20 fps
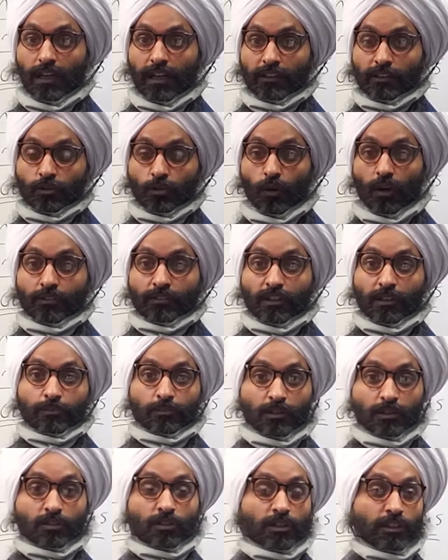You want them
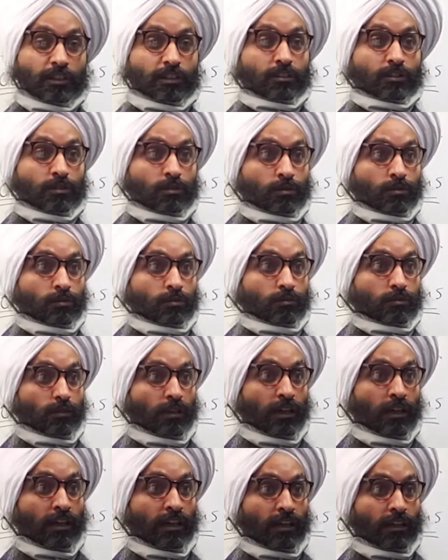to treat you
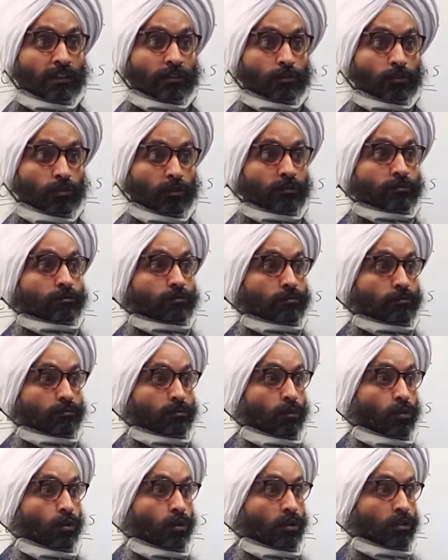with
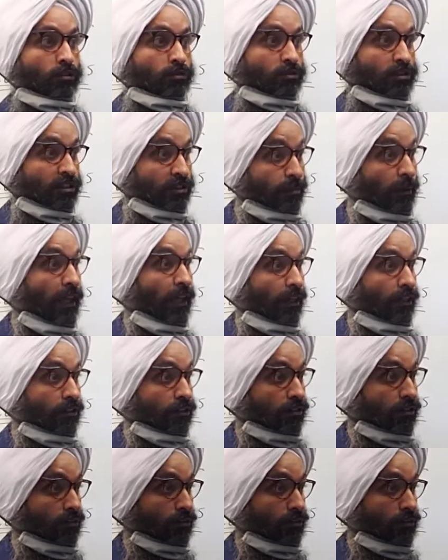more respect.